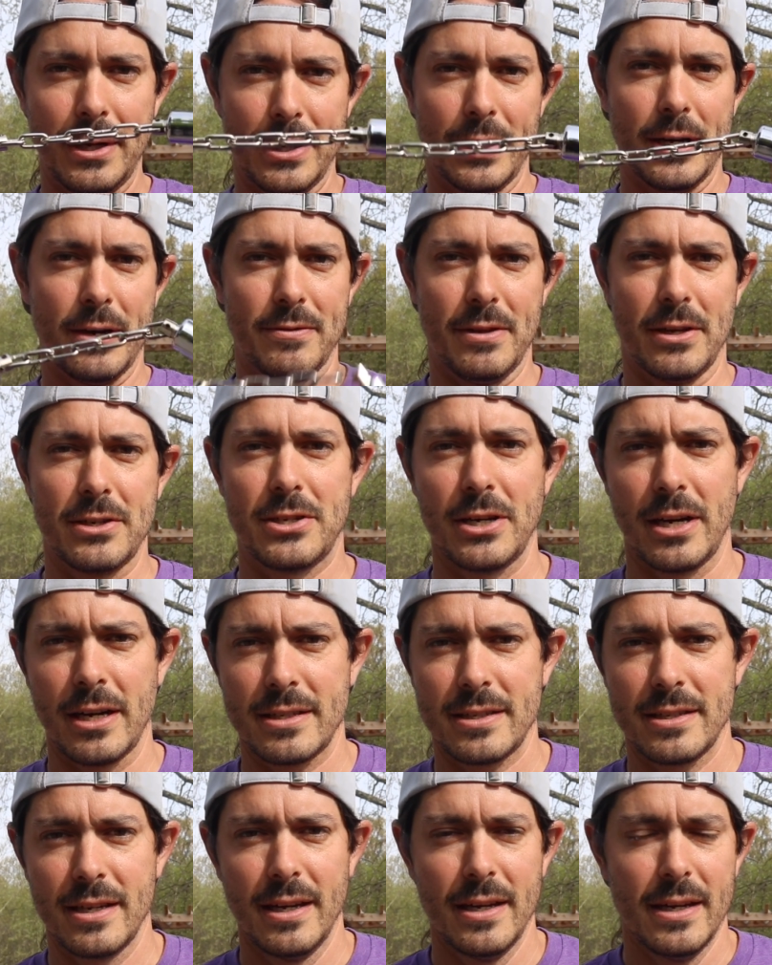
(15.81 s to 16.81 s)
of
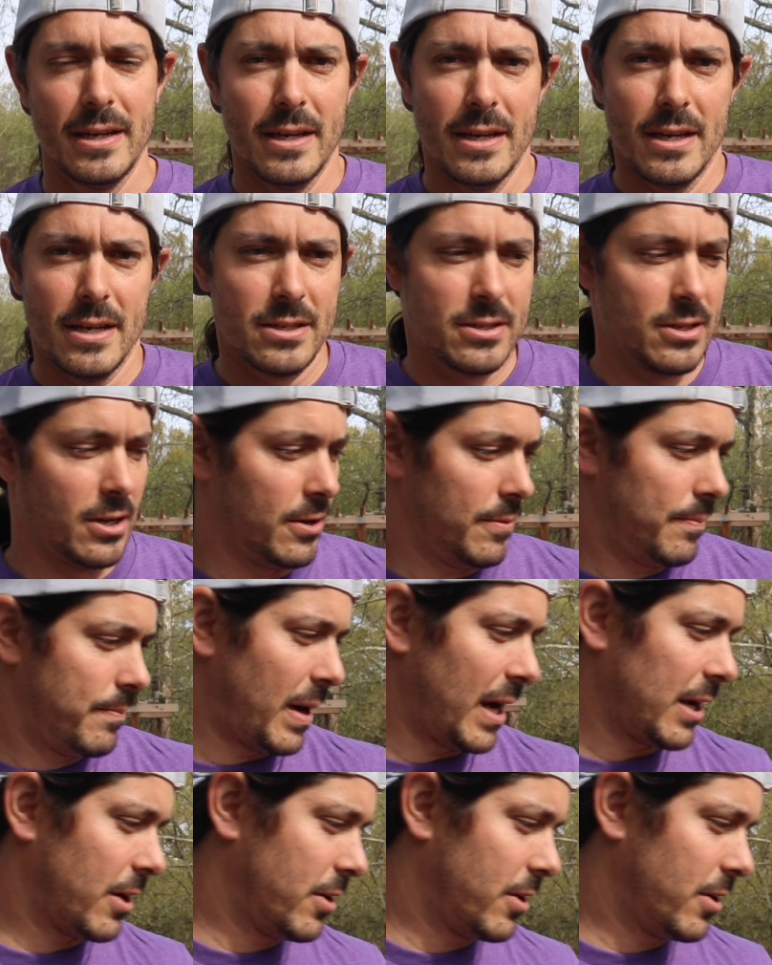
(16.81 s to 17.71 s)
nunchucks. So my